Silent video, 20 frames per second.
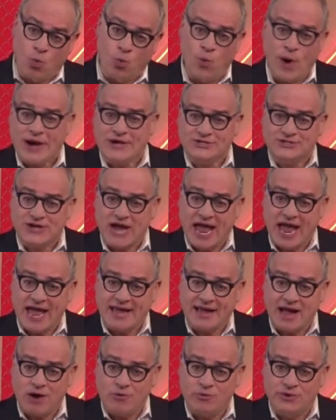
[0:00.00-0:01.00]
went to
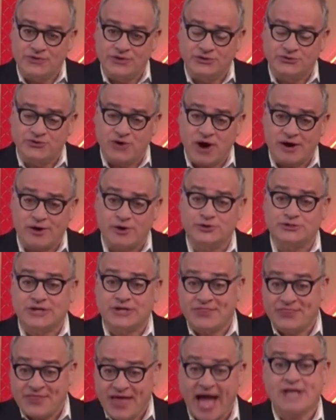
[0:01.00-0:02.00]
hang out with the truckers,
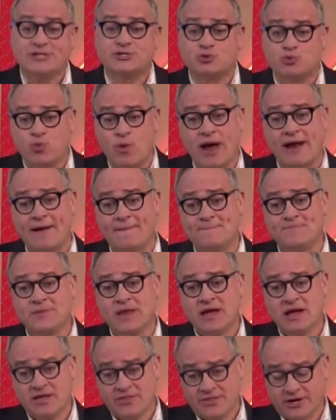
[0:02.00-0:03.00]
and that's when